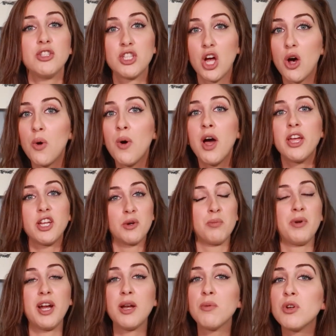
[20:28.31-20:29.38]
so your
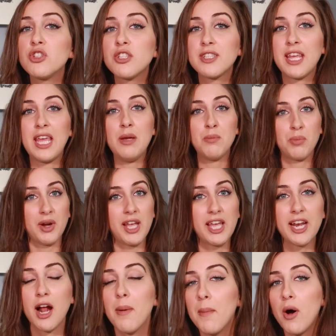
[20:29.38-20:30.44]
brain will just keep bringing
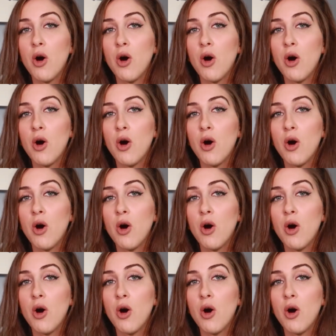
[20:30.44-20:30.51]
it up